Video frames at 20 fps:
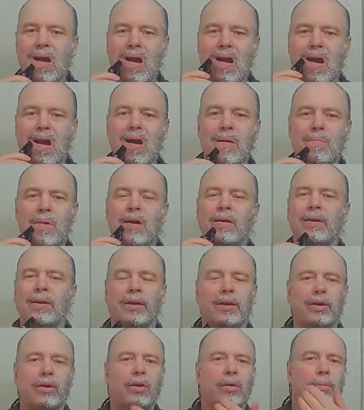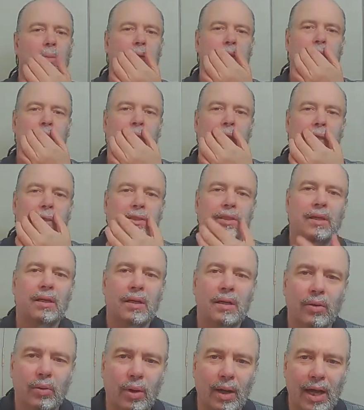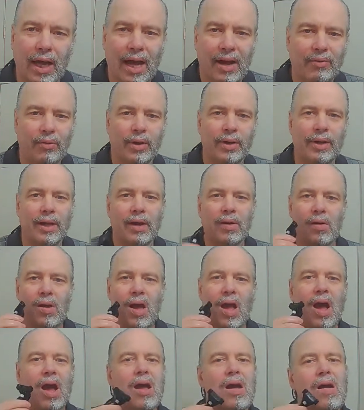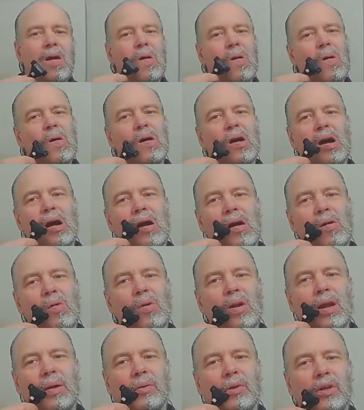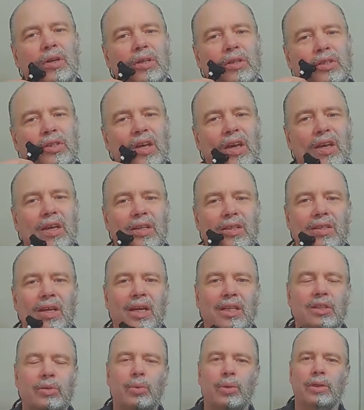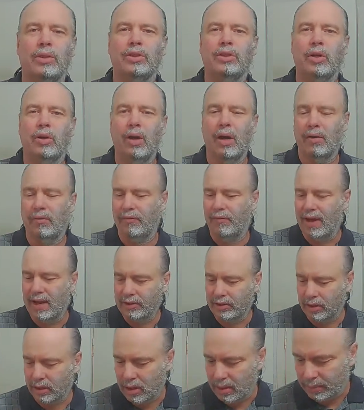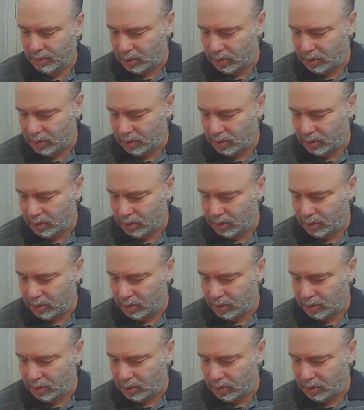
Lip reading: I'm not going to grow a mustache. Well, I have one now. What I'm going to say is I just want to show how fast it comes